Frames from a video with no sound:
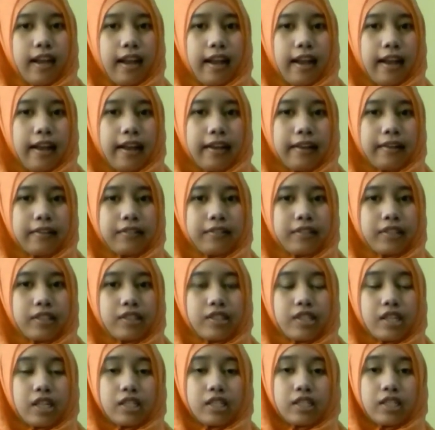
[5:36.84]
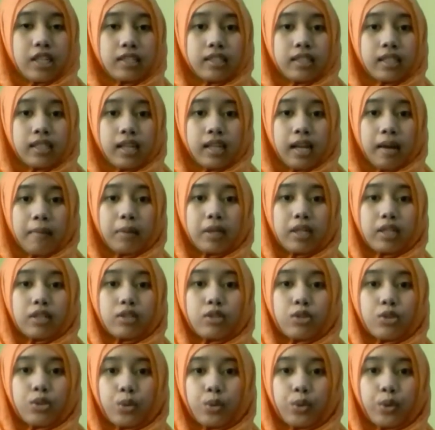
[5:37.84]
And transaction number
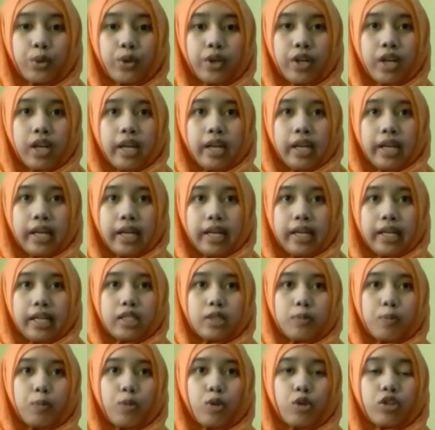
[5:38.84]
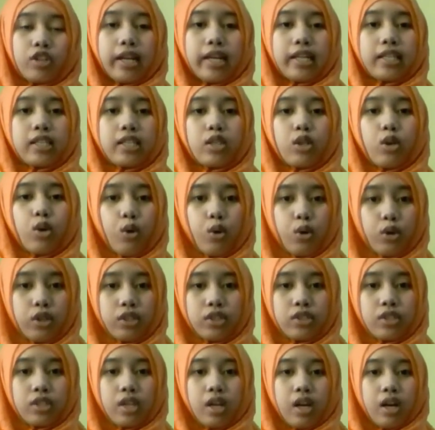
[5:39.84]
2 is purchase
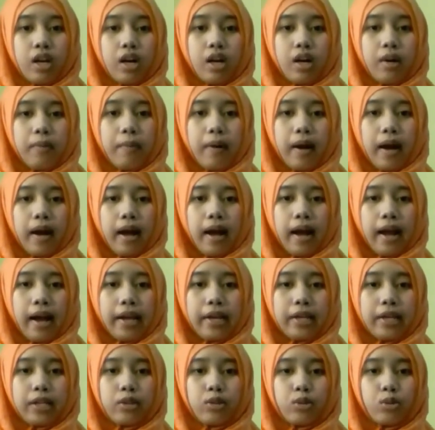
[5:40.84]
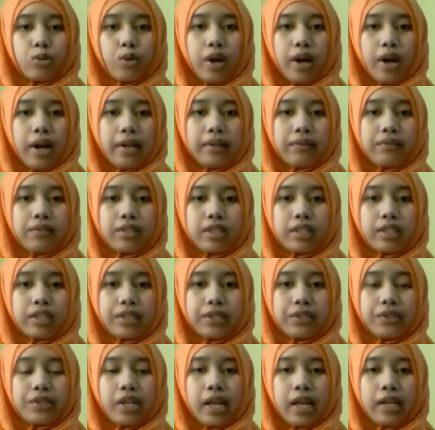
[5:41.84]
goods by
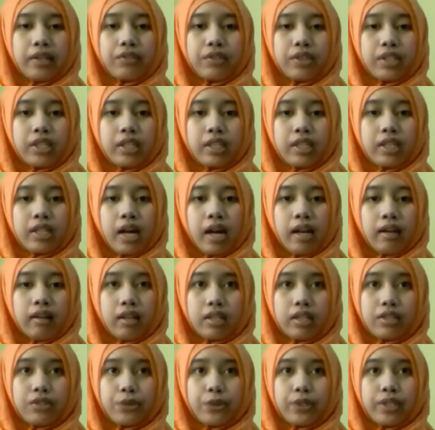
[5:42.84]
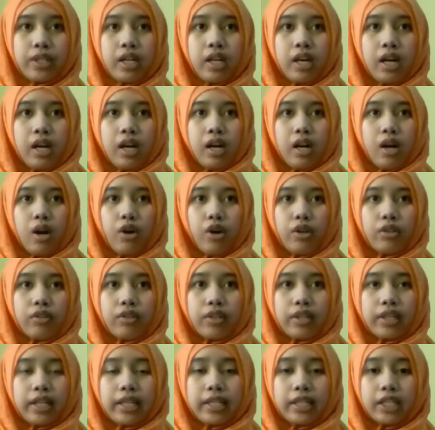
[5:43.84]
$290 on
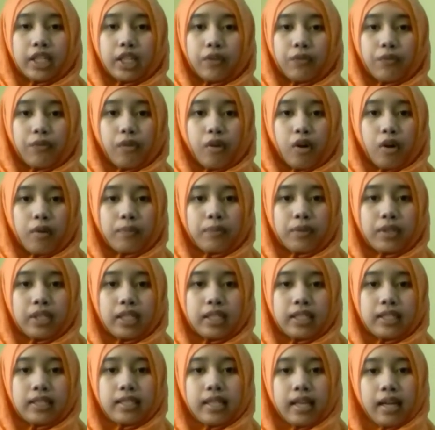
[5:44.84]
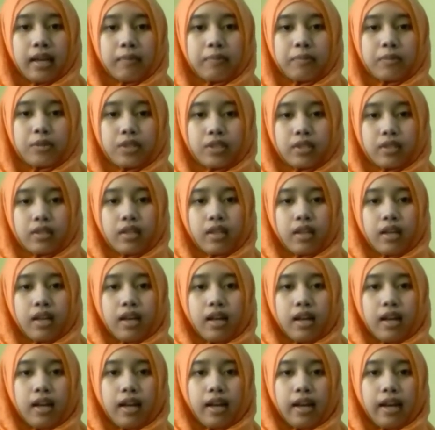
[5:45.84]
credit from the James,
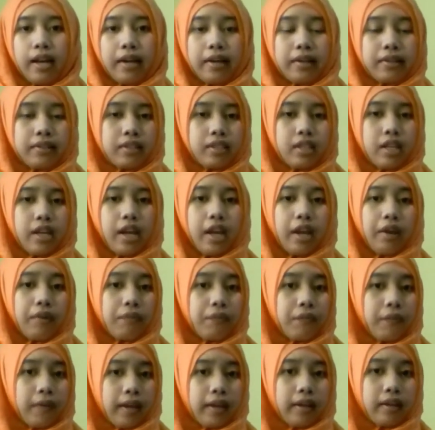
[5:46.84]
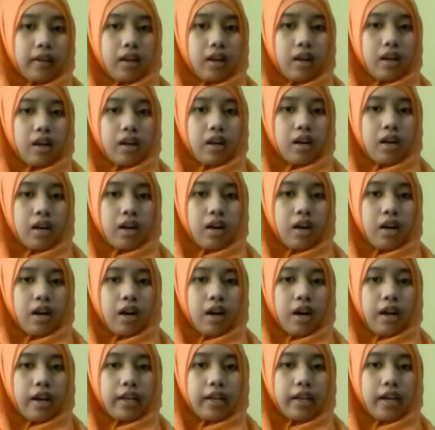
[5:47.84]
and the effect
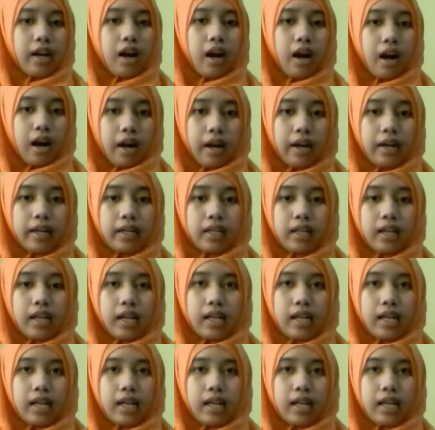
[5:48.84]
are